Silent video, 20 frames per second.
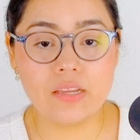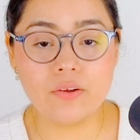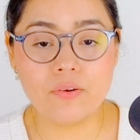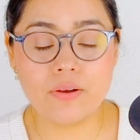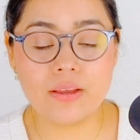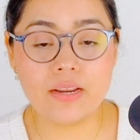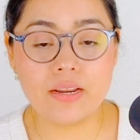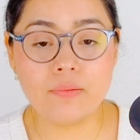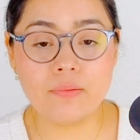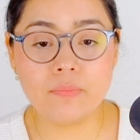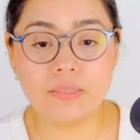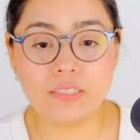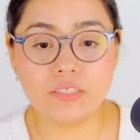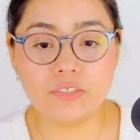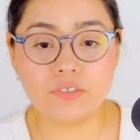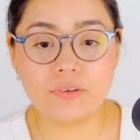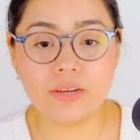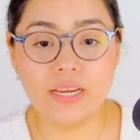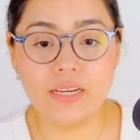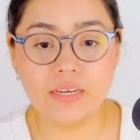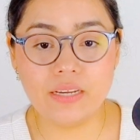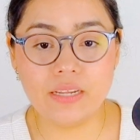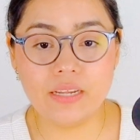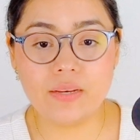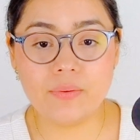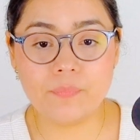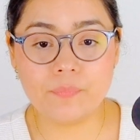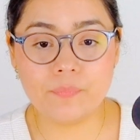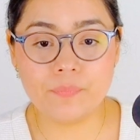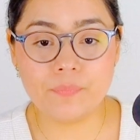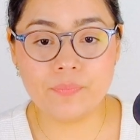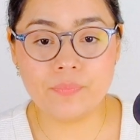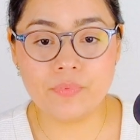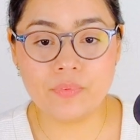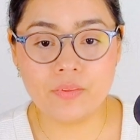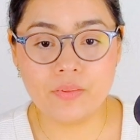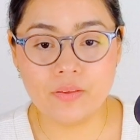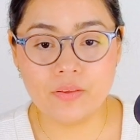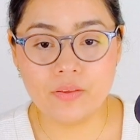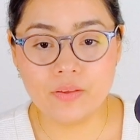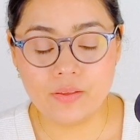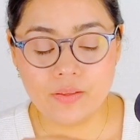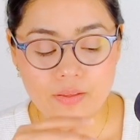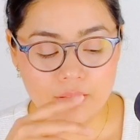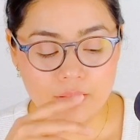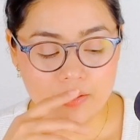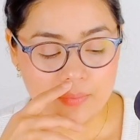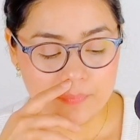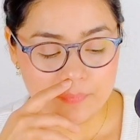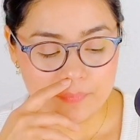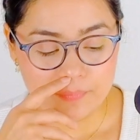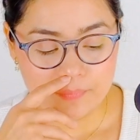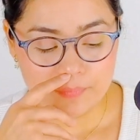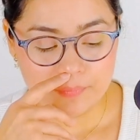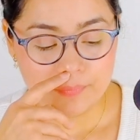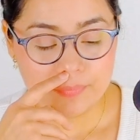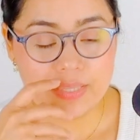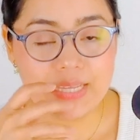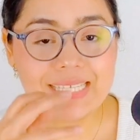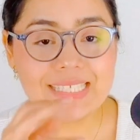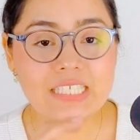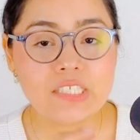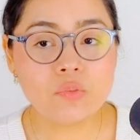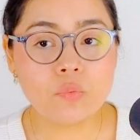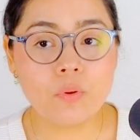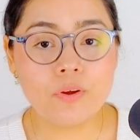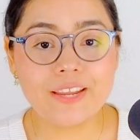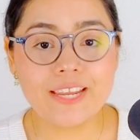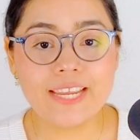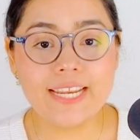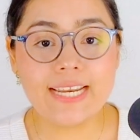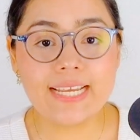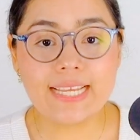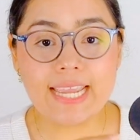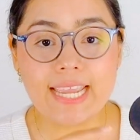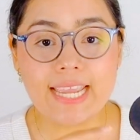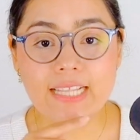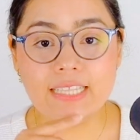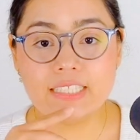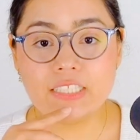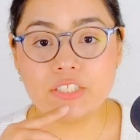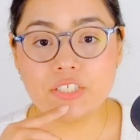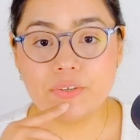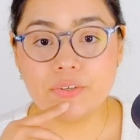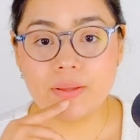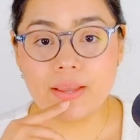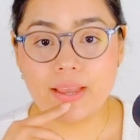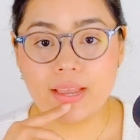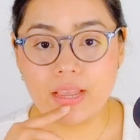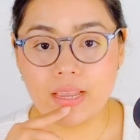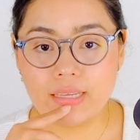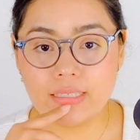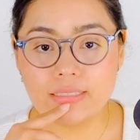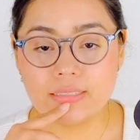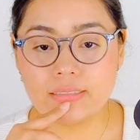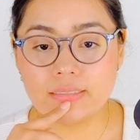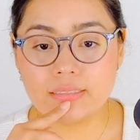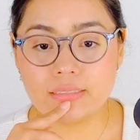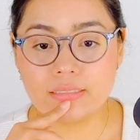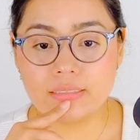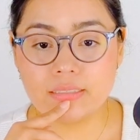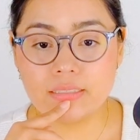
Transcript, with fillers: incredibly draining. This is working against you guys.